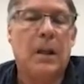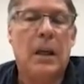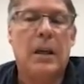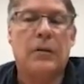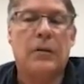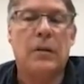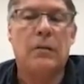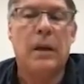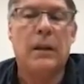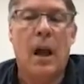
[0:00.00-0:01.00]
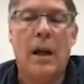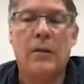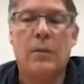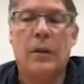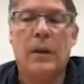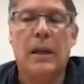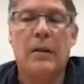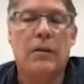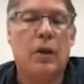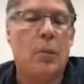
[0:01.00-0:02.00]
As you can see, the red lines with the
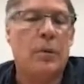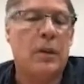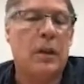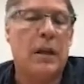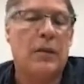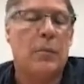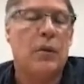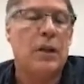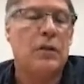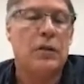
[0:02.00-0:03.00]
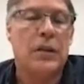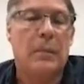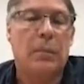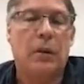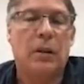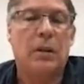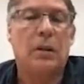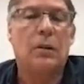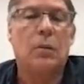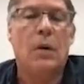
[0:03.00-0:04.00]
negative slopes indicate the mutation sampler
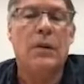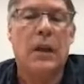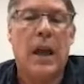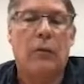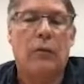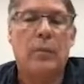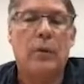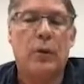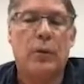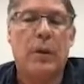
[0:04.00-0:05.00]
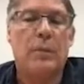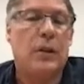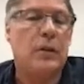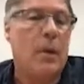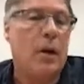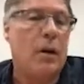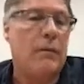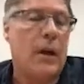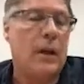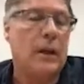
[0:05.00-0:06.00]
once again reproduced subjects' Markov
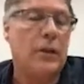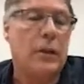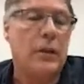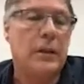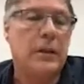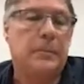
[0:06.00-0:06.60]
violations.